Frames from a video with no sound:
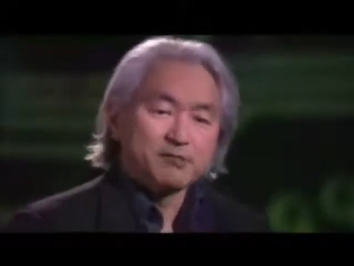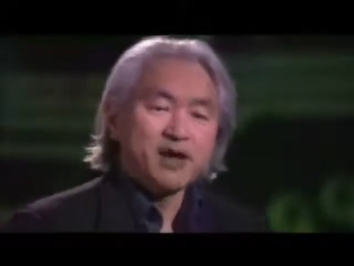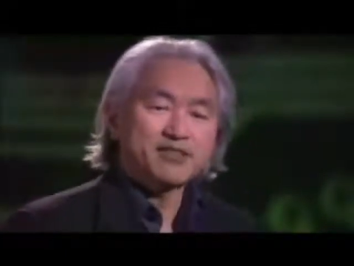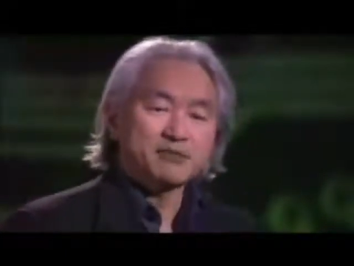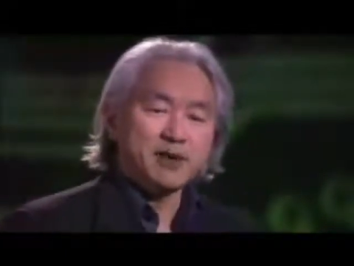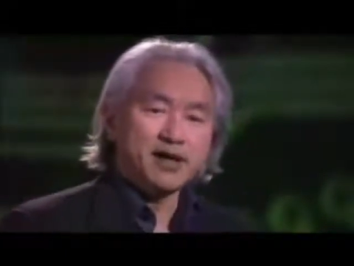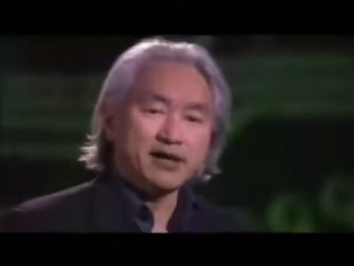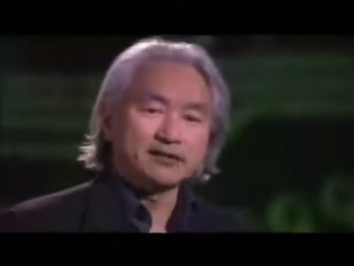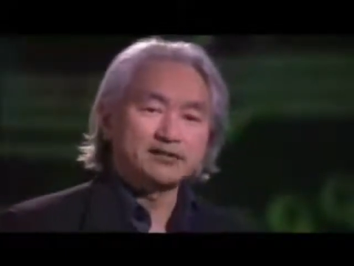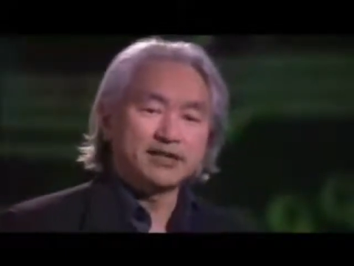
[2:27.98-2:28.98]
The
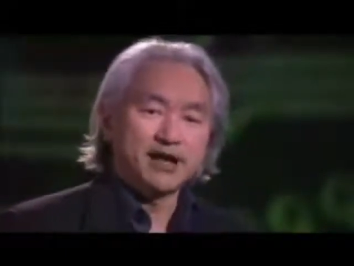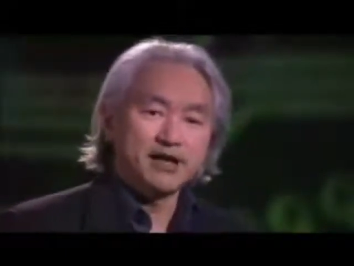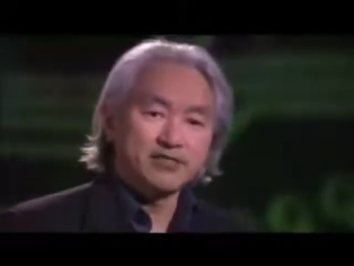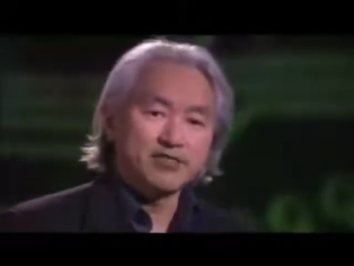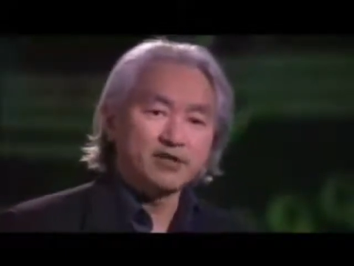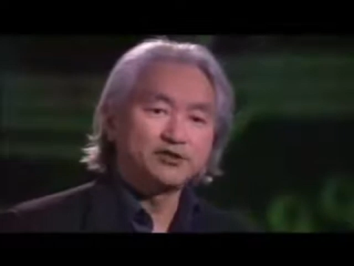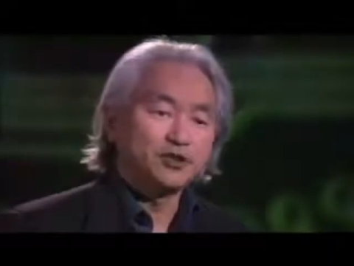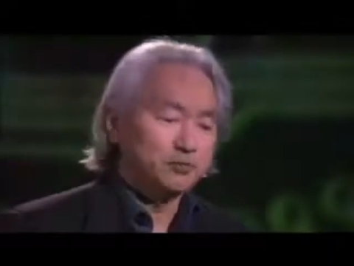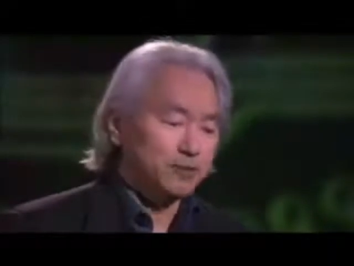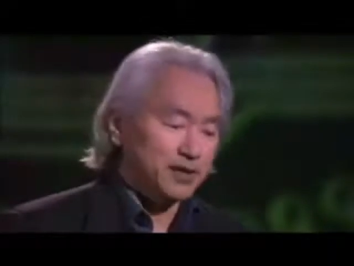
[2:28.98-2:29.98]
mathematics say that there
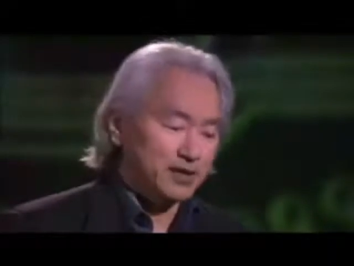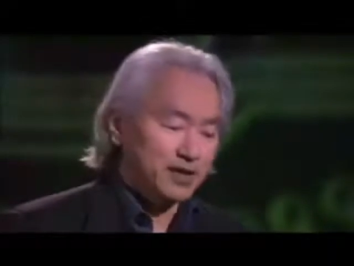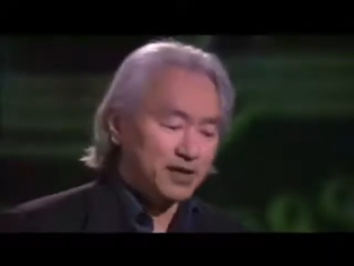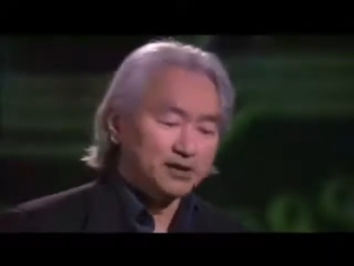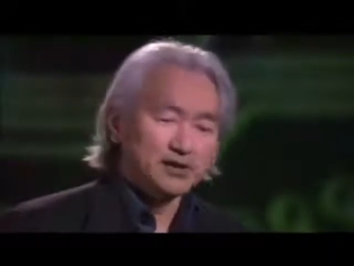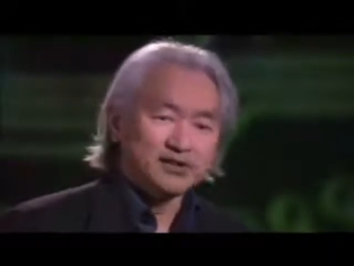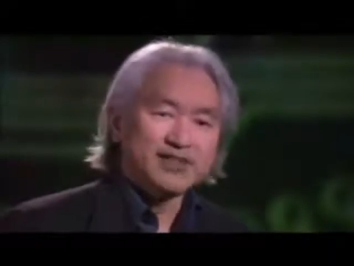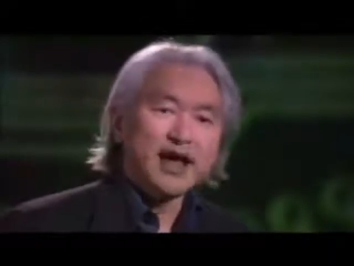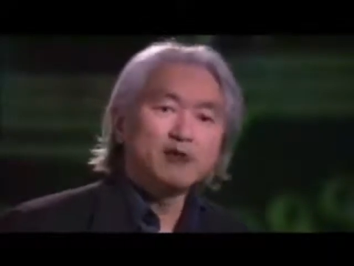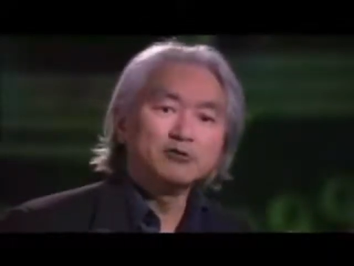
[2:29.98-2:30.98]
should be
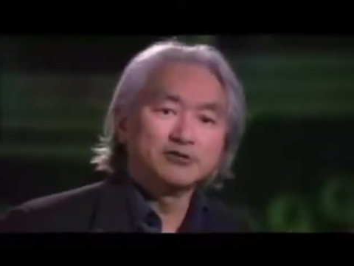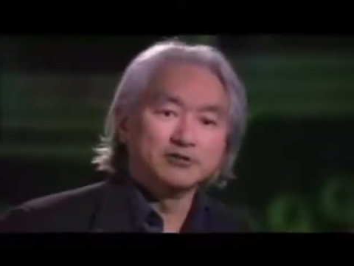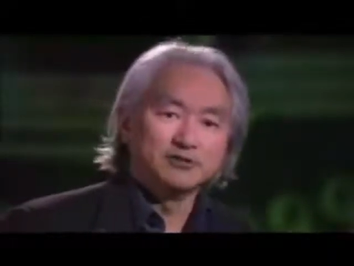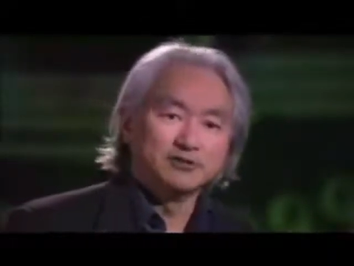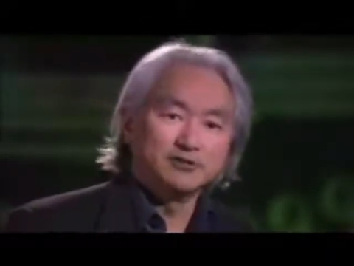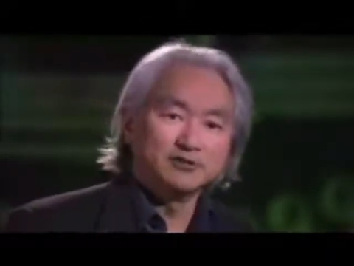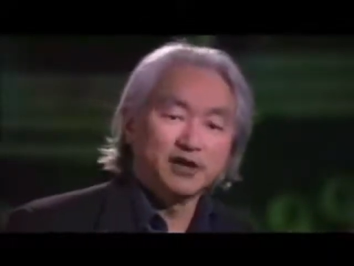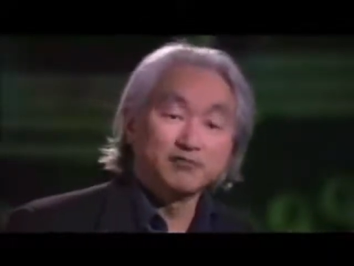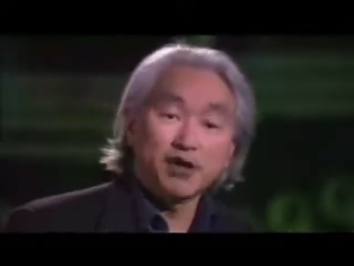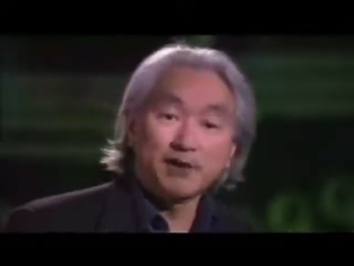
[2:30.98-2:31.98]
thousands
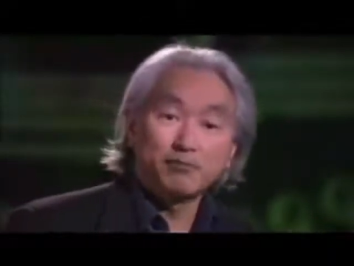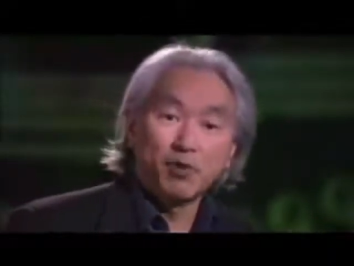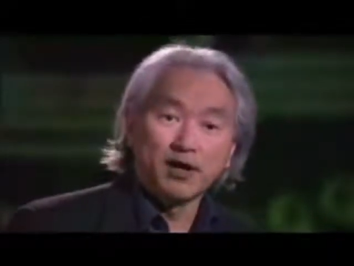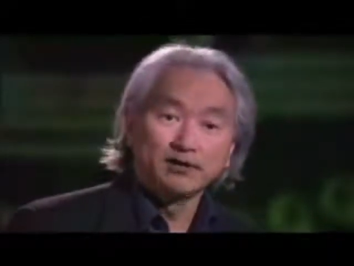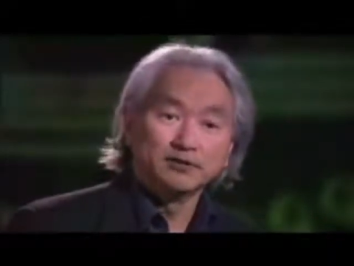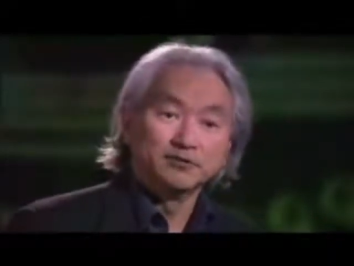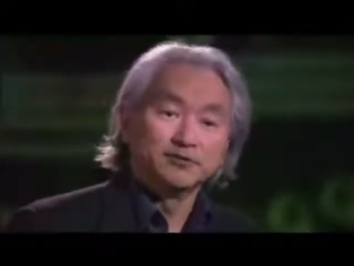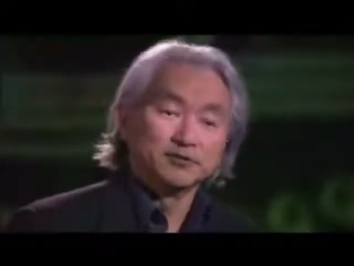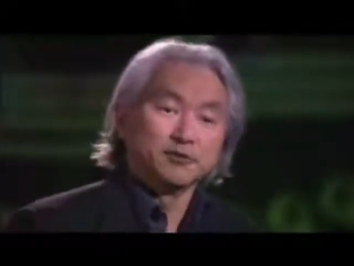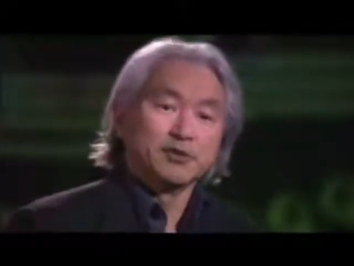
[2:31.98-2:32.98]
of type 1,
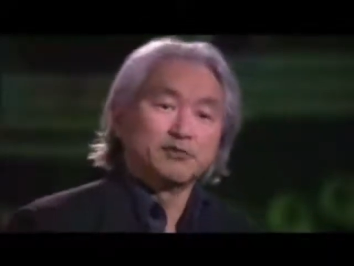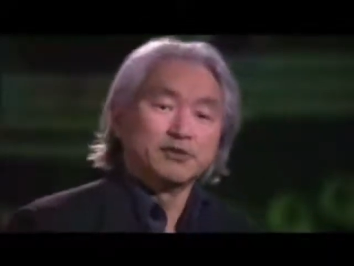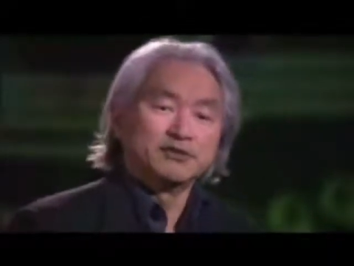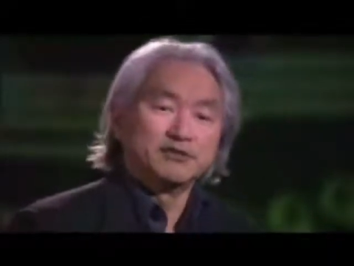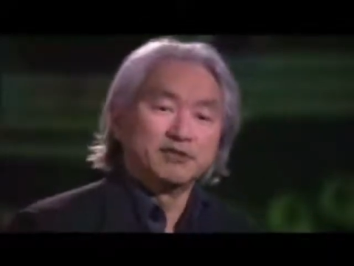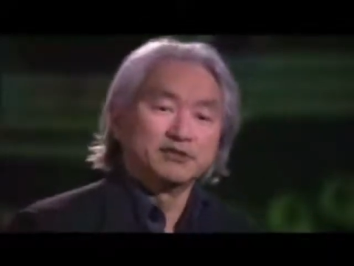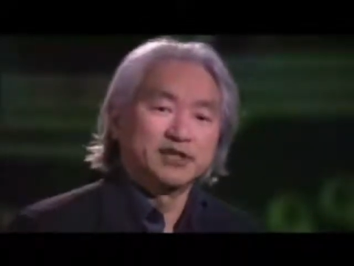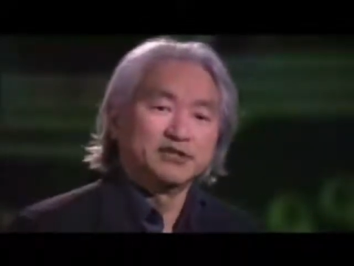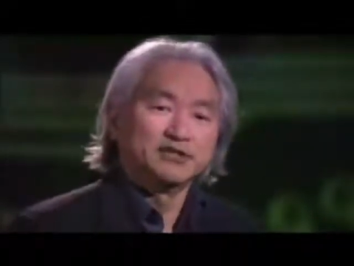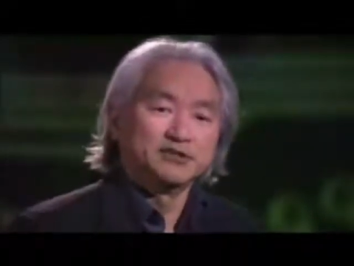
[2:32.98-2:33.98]
2, and 3
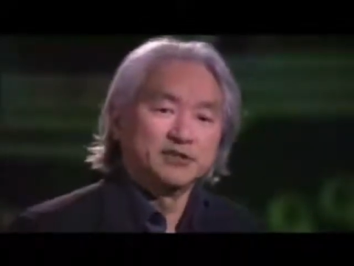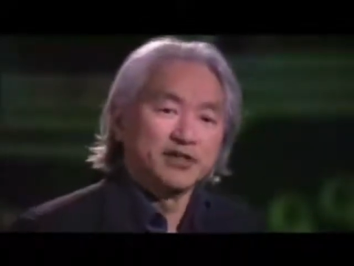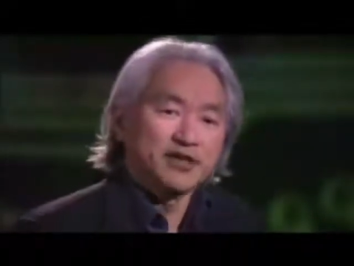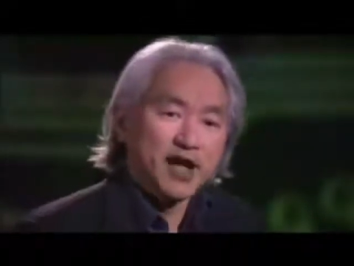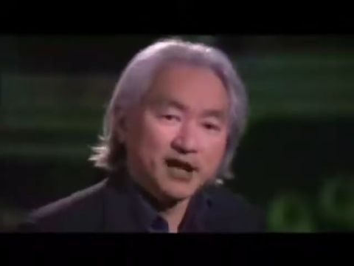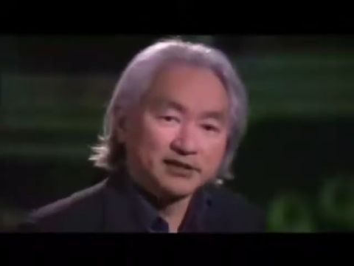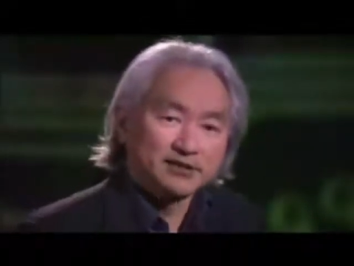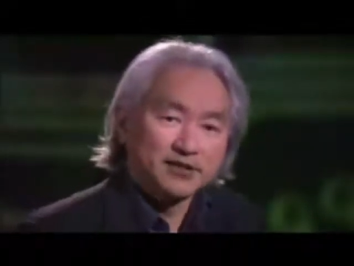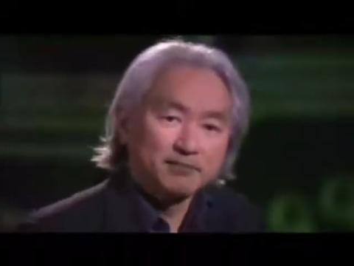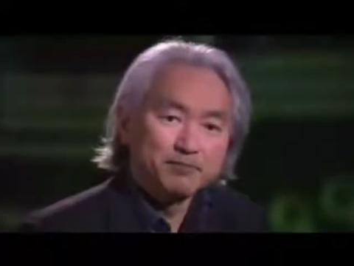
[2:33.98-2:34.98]
civilizations in the
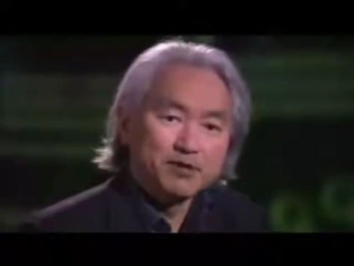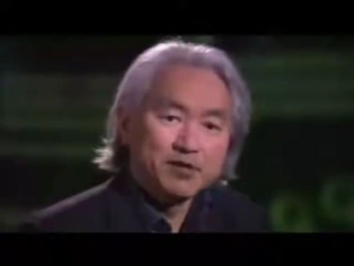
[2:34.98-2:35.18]
galaxy.